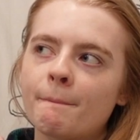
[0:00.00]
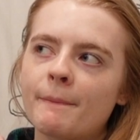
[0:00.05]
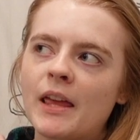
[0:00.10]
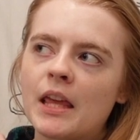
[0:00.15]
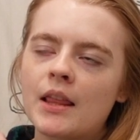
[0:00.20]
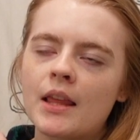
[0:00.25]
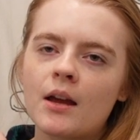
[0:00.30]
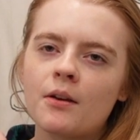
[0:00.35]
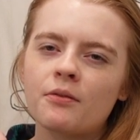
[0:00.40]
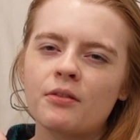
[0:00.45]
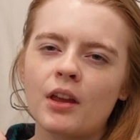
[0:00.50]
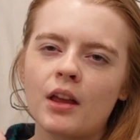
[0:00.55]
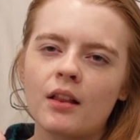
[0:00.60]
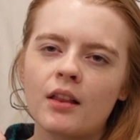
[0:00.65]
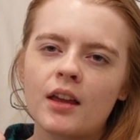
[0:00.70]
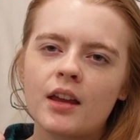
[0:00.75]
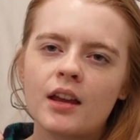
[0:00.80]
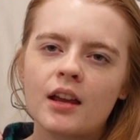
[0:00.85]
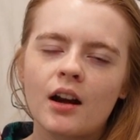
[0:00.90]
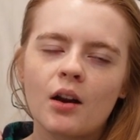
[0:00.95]
and that
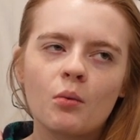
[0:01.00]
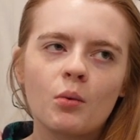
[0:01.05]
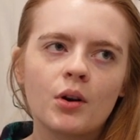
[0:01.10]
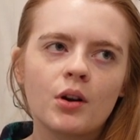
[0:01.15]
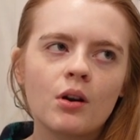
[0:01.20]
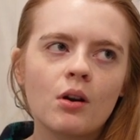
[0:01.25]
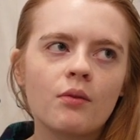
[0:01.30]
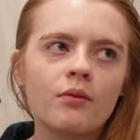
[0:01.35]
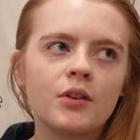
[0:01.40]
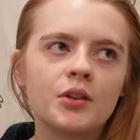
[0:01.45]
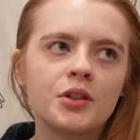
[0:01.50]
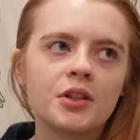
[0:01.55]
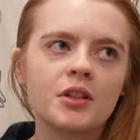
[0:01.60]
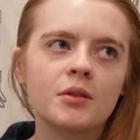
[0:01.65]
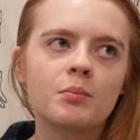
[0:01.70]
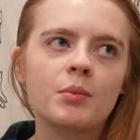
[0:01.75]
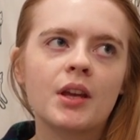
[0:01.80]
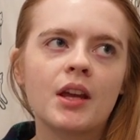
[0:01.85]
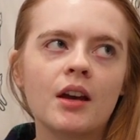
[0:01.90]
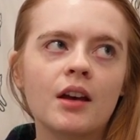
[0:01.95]
feeling and I wonder if it's
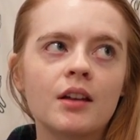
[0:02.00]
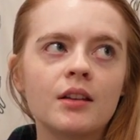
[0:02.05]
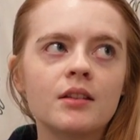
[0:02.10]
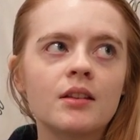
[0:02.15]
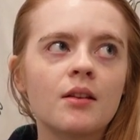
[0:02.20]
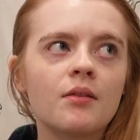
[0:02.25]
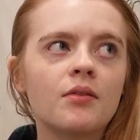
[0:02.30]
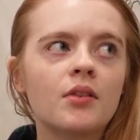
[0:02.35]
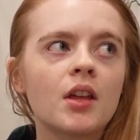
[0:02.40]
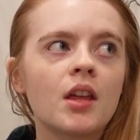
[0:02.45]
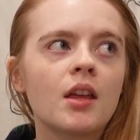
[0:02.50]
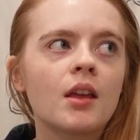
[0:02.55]
just because of